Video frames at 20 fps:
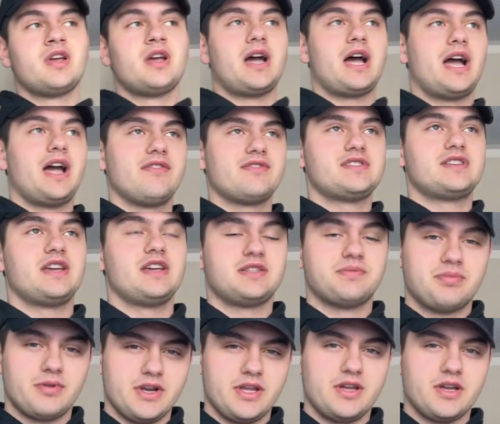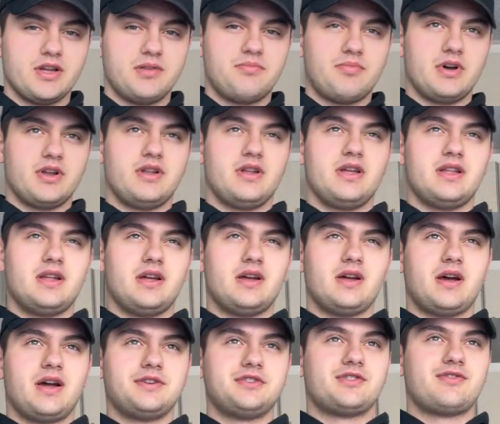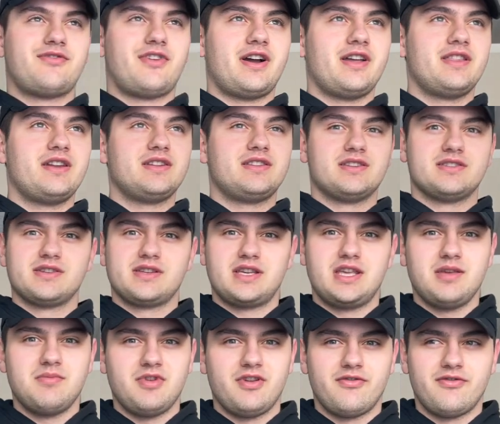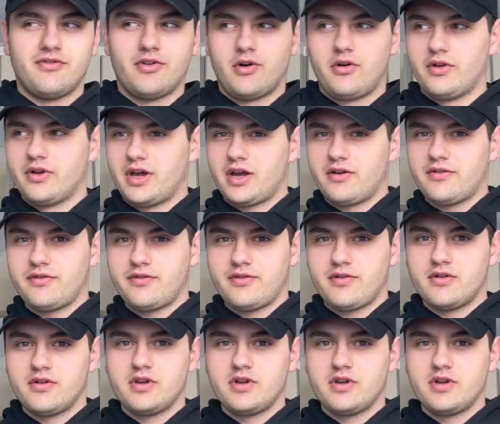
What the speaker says: I have to say it's pretty good, but I just find that it doesn't keep me full enough